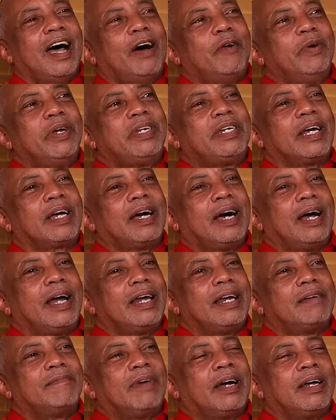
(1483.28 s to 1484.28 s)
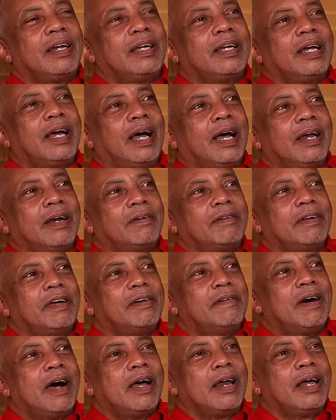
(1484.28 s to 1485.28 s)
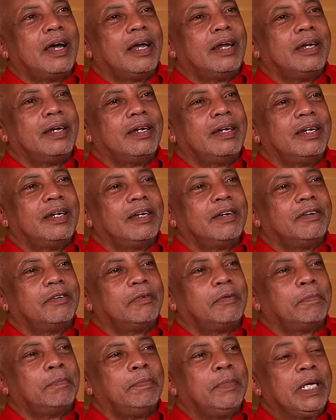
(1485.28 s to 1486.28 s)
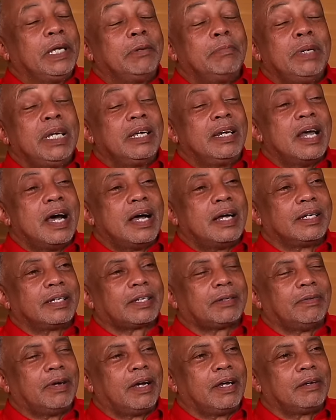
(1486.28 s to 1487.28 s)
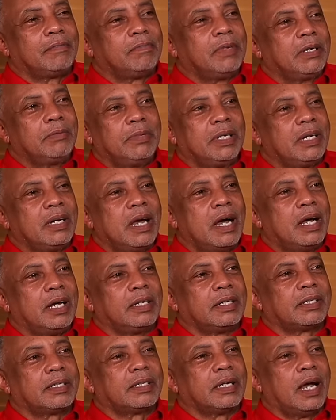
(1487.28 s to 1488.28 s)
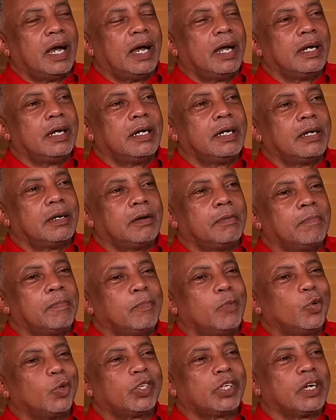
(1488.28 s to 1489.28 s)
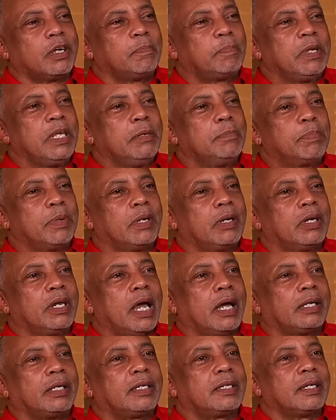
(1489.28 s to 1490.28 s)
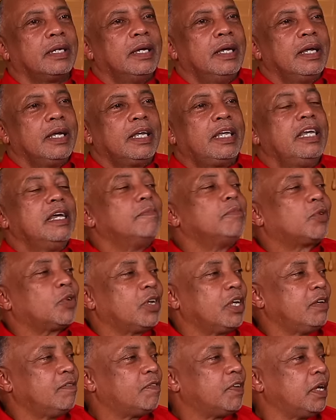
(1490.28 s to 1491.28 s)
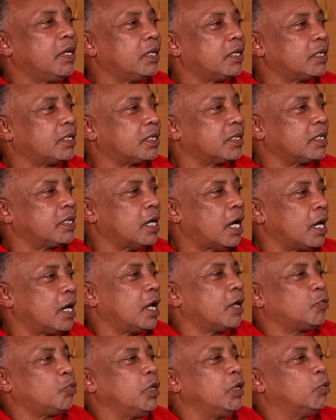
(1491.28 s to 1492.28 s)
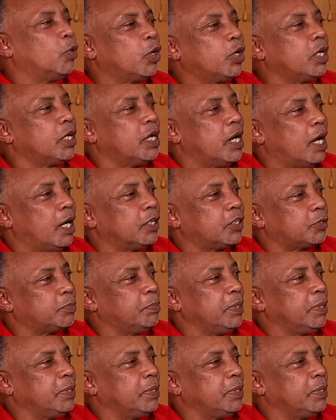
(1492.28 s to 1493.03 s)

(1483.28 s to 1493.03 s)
We take on the Bodyguard up, man, and big dance, man, big dance. And most of the people that came to the event thought that we won the dance,